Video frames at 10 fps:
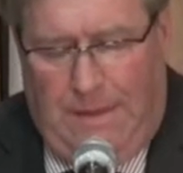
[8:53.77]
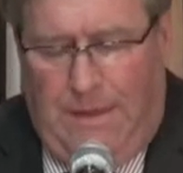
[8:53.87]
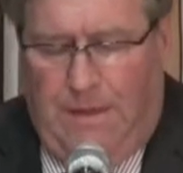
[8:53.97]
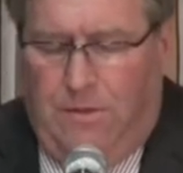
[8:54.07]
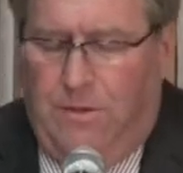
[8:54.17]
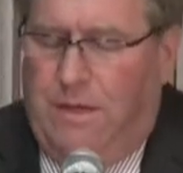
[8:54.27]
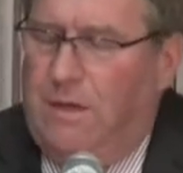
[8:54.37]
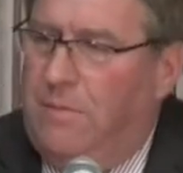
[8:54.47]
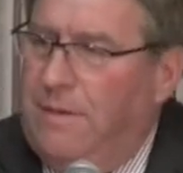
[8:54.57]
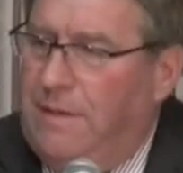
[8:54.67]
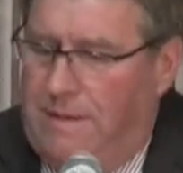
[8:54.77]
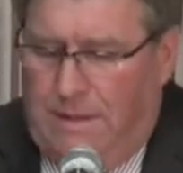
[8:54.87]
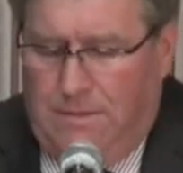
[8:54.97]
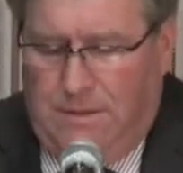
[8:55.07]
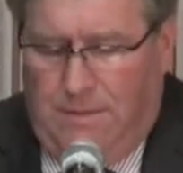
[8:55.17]
including helping the
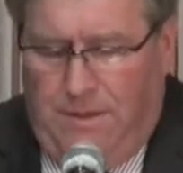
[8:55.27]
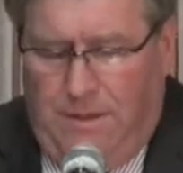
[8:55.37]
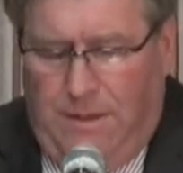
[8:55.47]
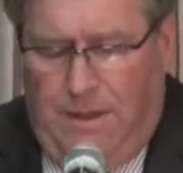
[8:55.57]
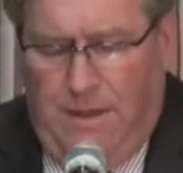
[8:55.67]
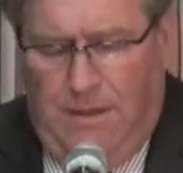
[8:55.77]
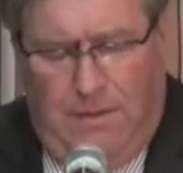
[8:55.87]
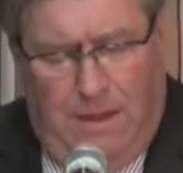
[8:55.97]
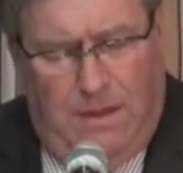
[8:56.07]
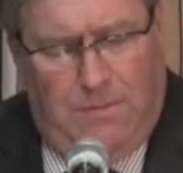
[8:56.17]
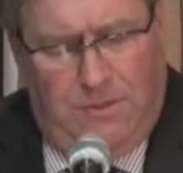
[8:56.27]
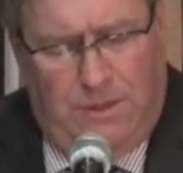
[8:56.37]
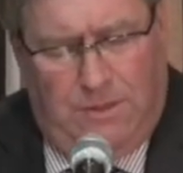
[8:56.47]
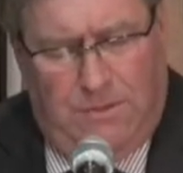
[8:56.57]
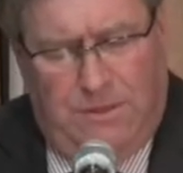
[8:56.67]
Delta Community Animal
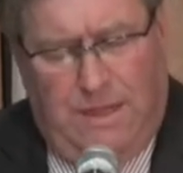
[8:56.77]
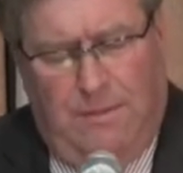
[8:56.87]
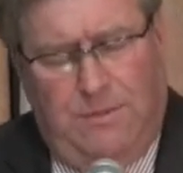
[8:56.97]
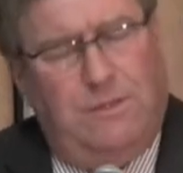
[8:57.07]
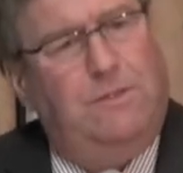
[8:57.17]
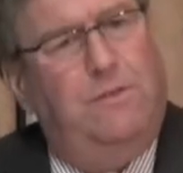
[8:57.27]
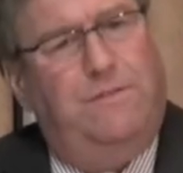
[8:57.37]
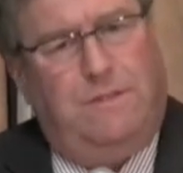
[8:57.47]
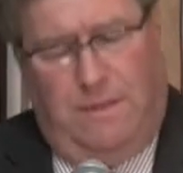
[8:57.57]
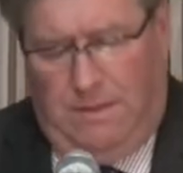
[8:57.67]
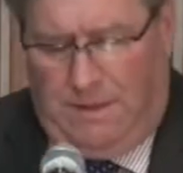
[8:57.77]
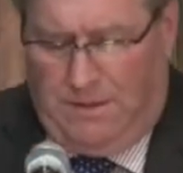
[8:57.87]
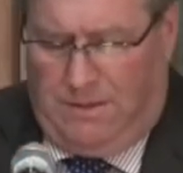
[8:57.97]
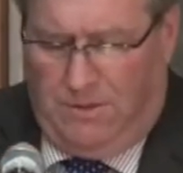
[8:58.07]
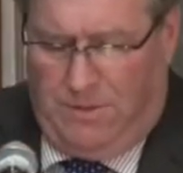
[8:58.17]
Shelter establish its new facility
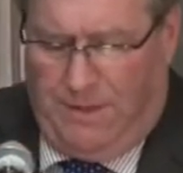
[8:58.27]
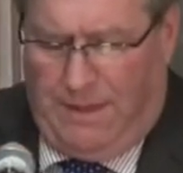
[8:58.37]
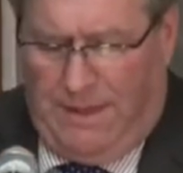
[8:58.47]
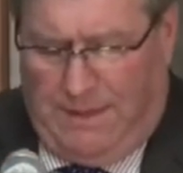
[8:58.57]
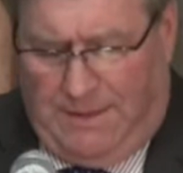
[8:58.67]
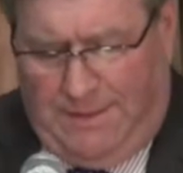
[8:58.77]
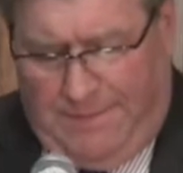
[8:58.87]
on Tilbury Island.